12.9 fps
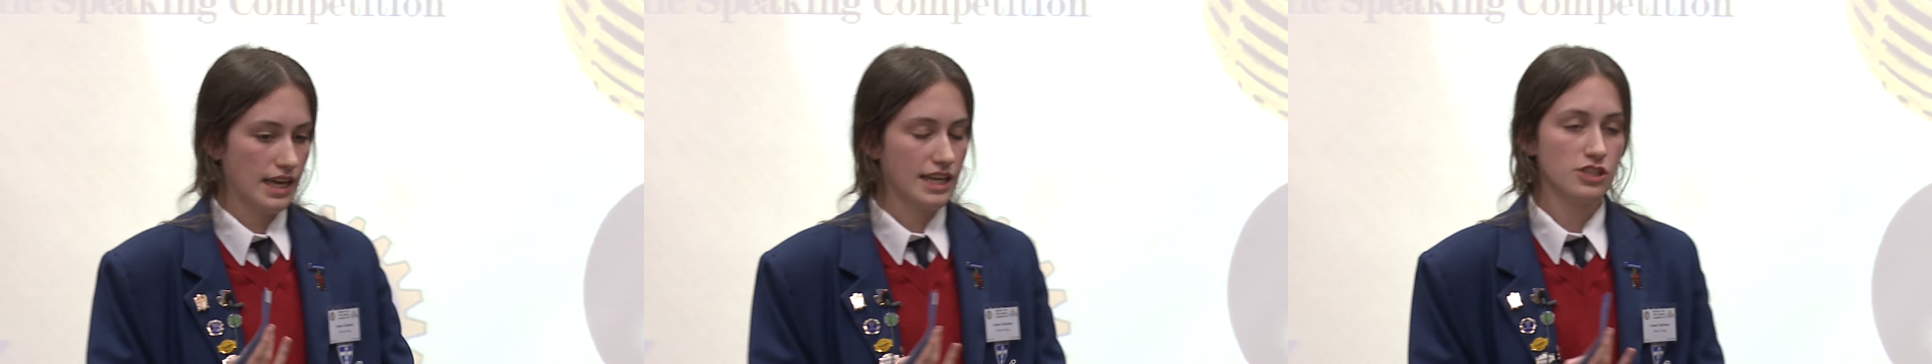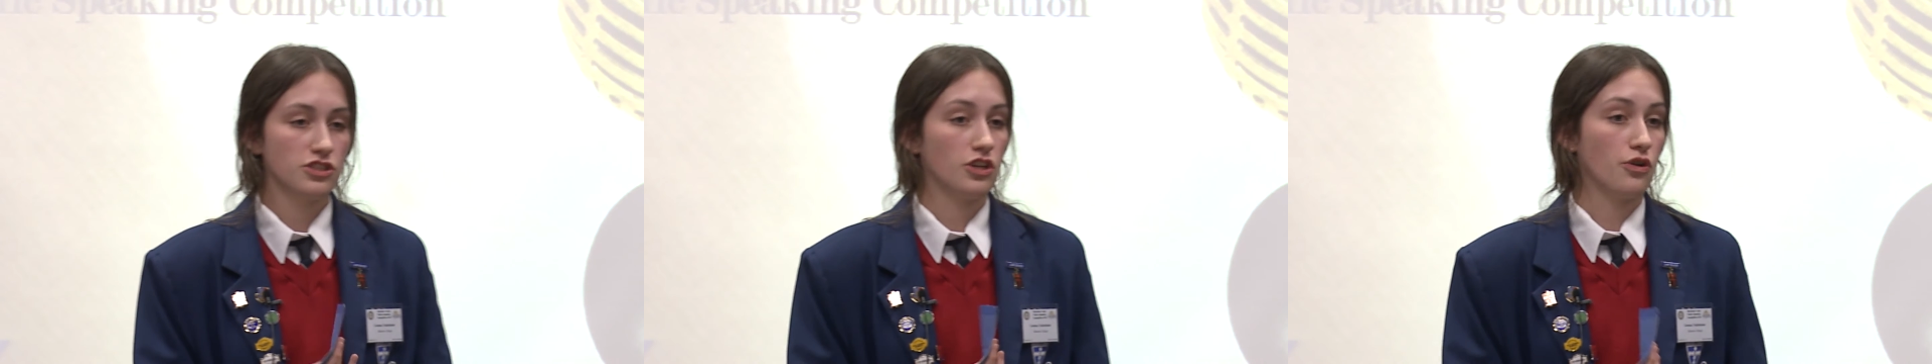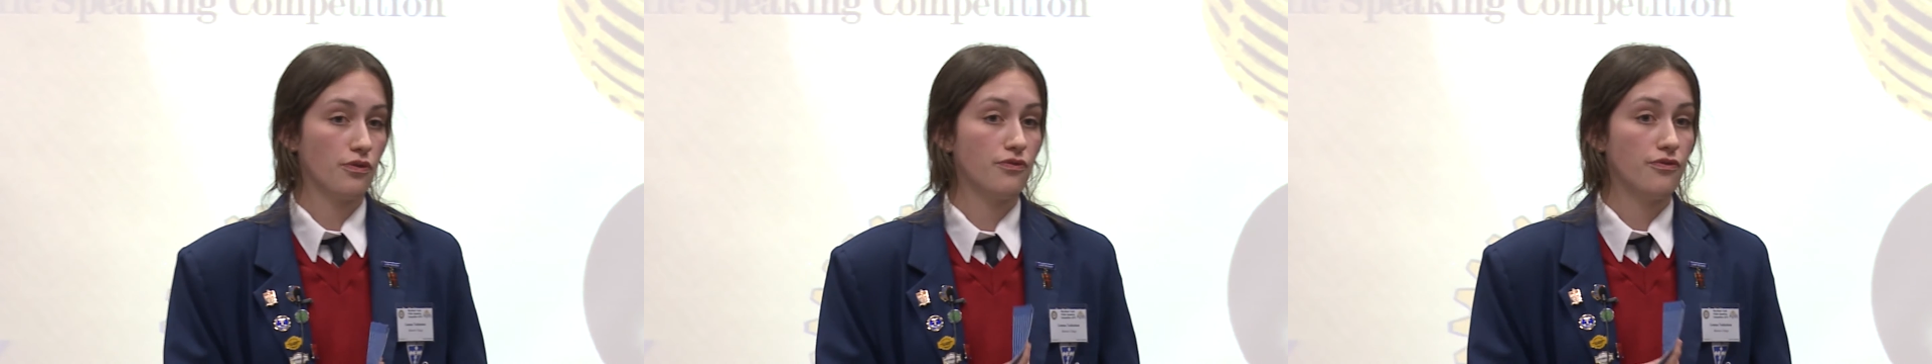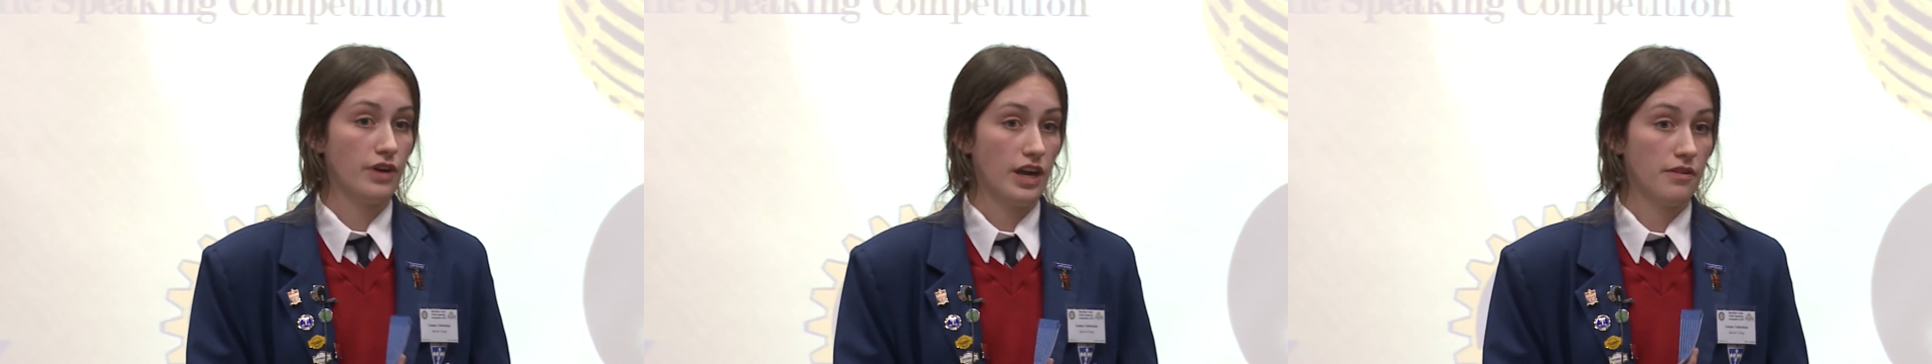external
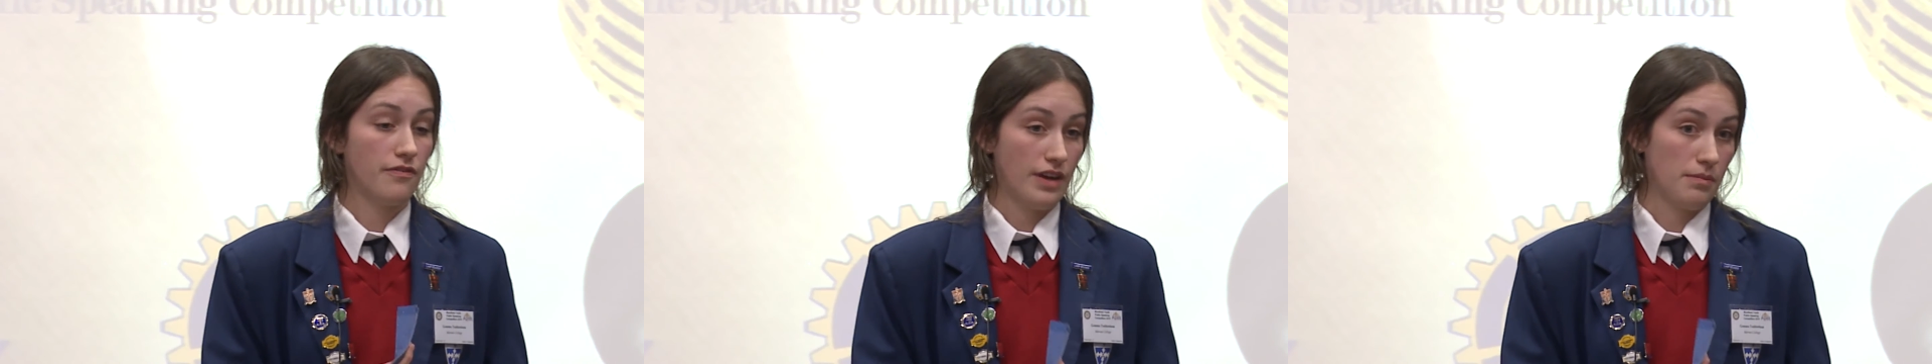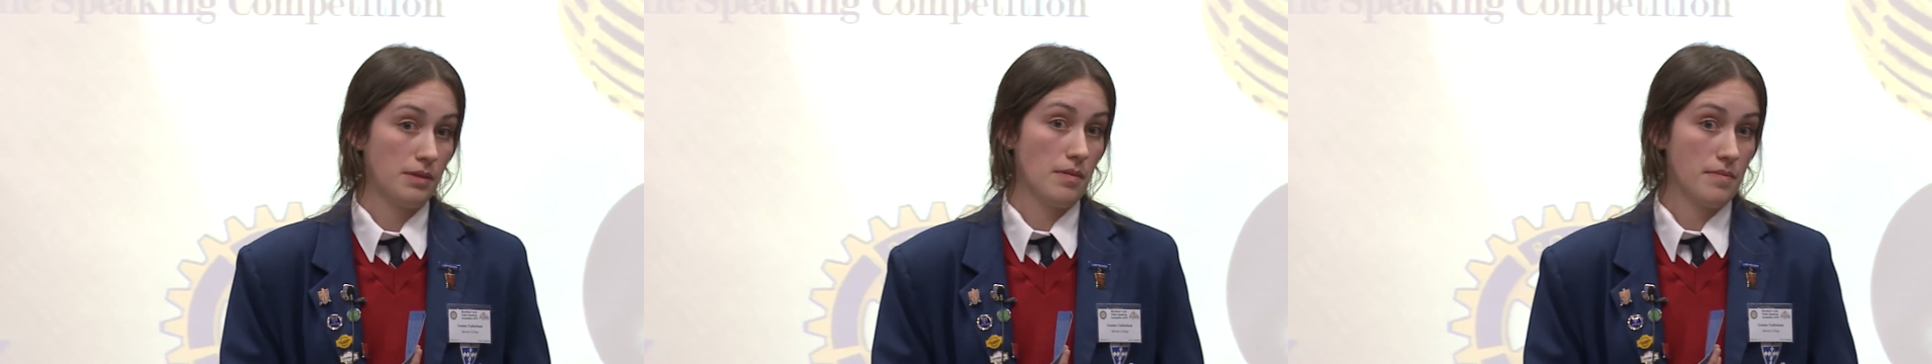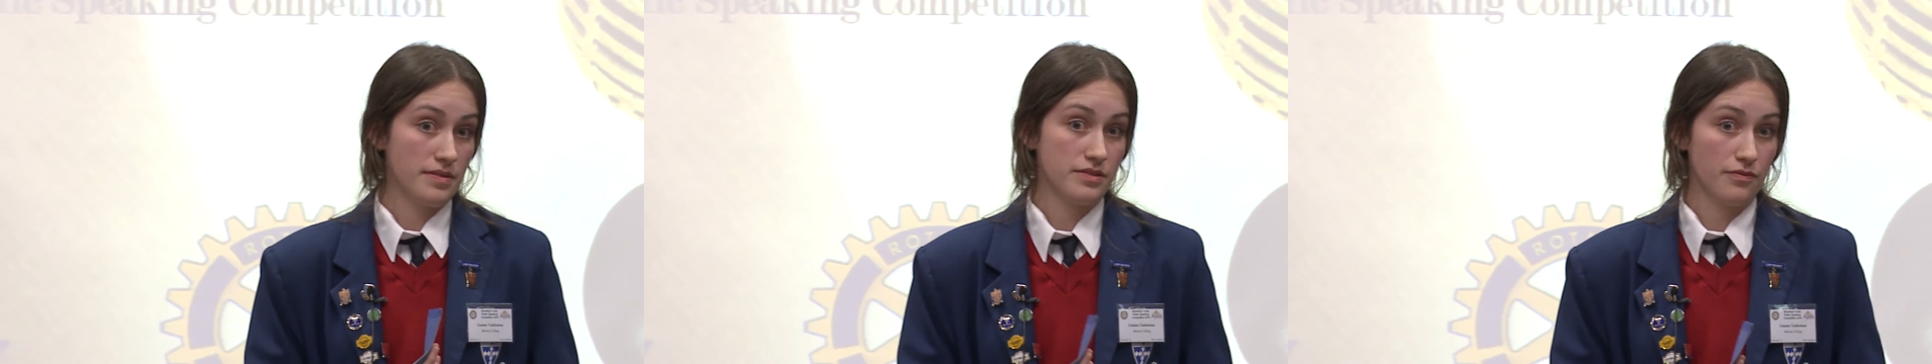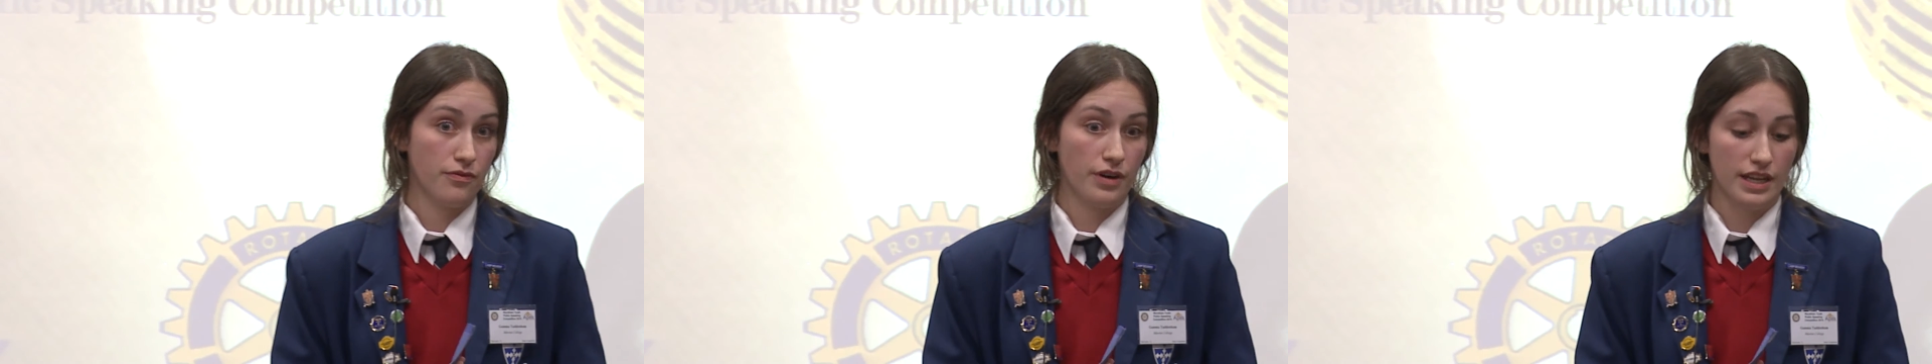family members
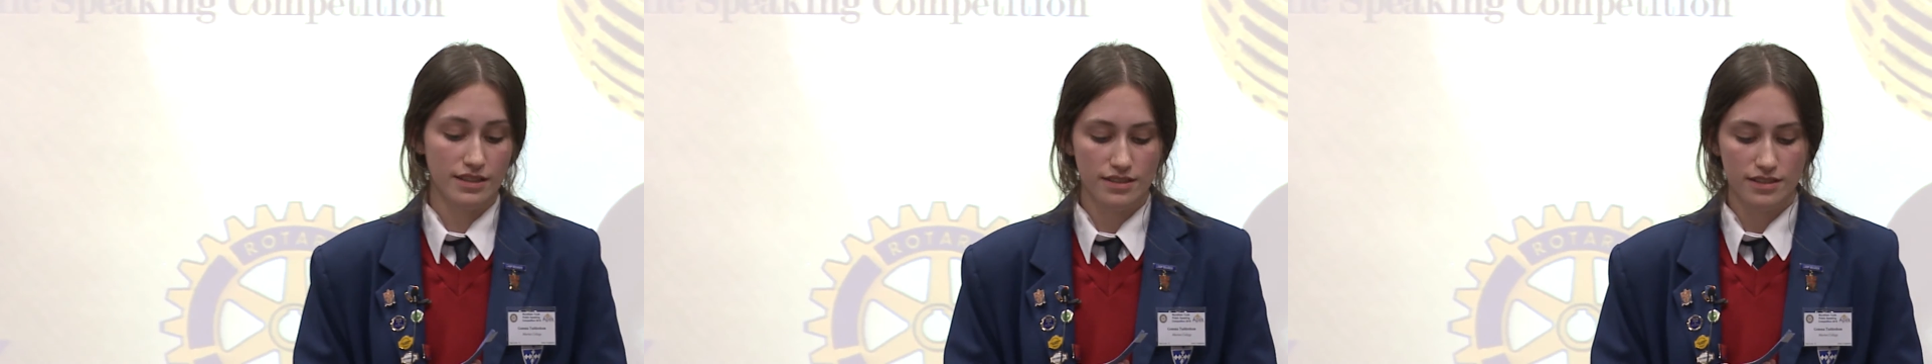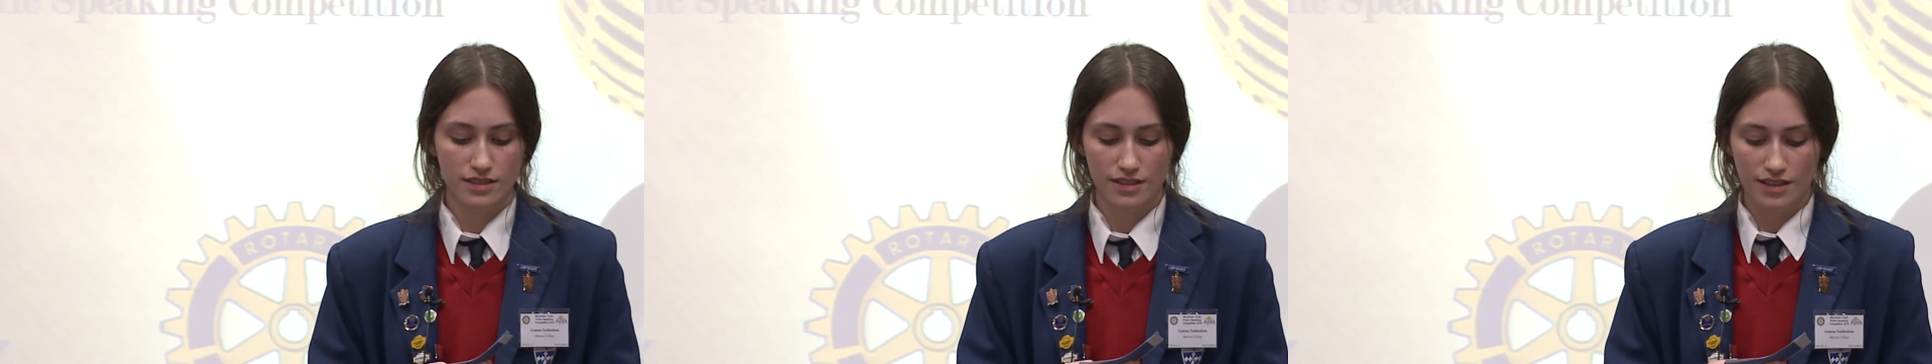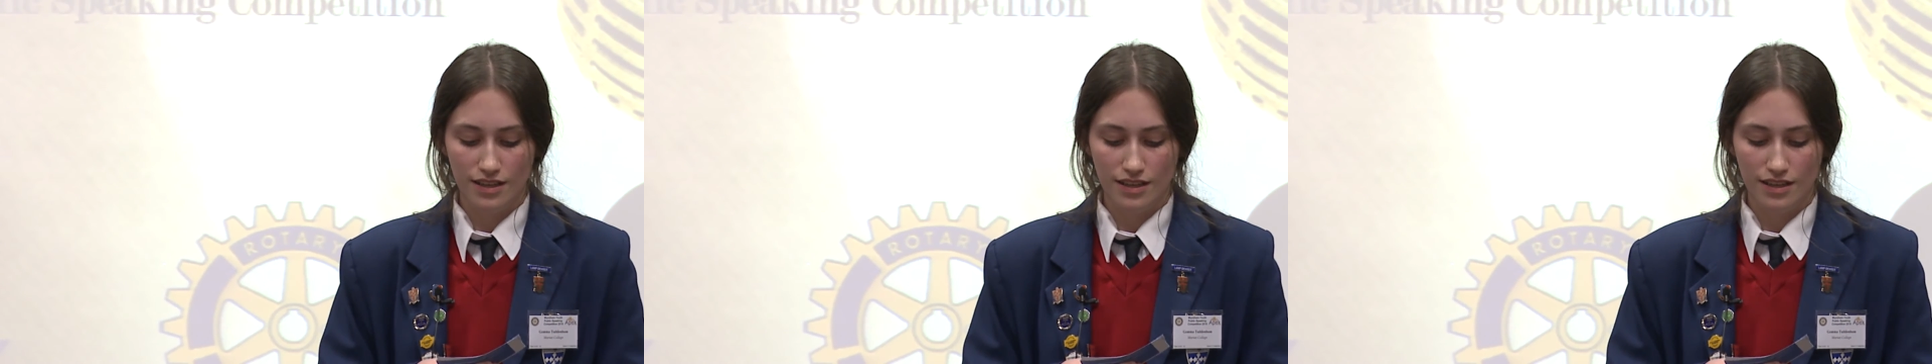and friends.